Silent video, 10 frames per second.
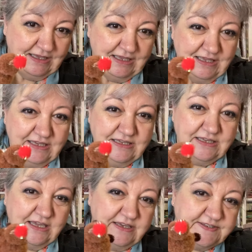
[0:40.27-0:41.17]

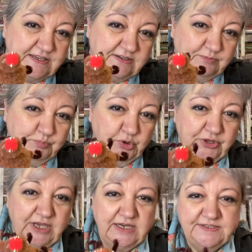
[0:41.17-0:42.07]
He said put
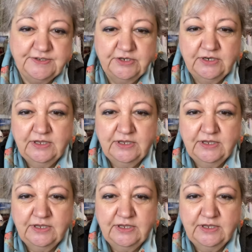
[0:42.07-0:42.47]
the eyes on,